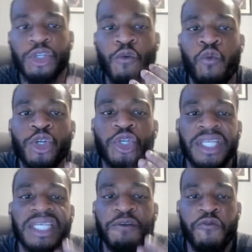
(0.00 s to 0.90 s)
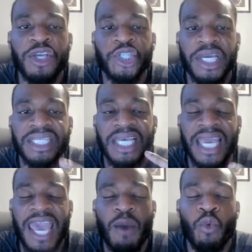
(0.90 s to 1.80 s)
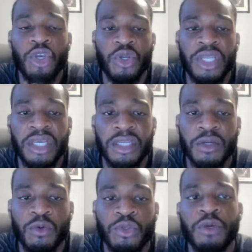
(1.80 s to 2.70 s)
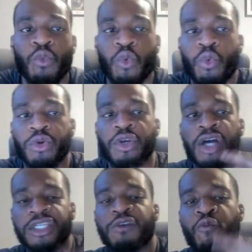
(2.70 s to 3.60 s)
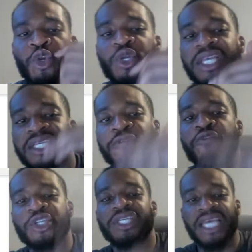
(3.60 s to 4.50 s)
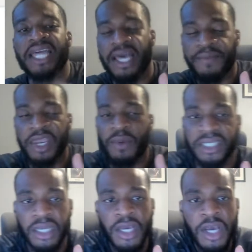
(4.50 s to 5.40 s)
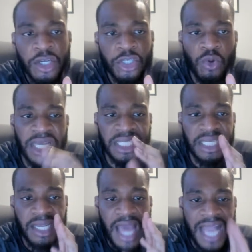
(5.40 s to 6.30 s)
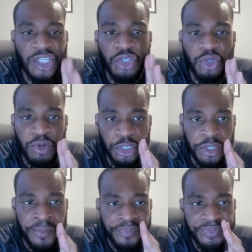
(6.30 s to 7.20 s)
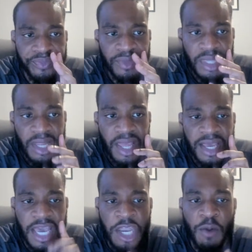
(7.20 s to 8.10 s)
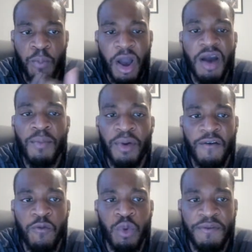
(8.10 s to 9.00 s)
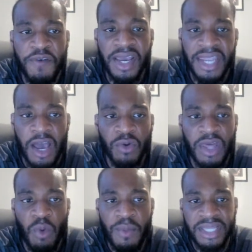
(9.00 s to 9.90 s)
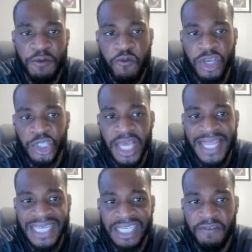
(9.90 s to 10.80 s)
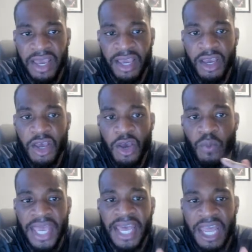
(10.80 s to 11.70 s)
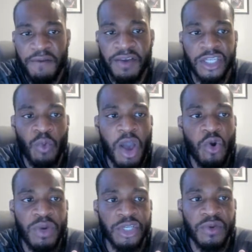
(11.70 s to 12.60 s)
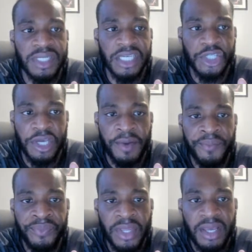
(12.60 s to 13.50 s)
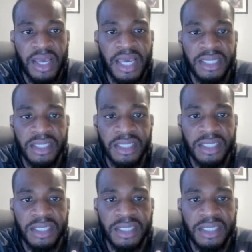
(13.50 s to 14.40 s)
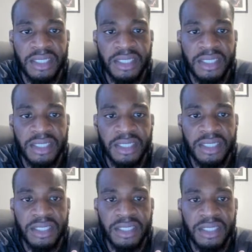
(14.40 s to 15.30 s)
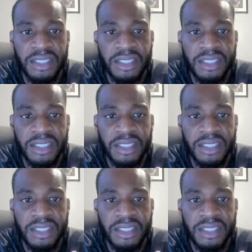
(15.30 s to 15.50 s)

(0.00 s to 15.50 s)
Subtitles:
yourself what you need to differentiate to get what you need to you ask yourself what you need to differentiate to get that. Anyways, so let's actually do the question. In the part above, we figured out that when we differentiate this thing, we get that thing. So what I always do is this, yeah, is I'm gonna grab this here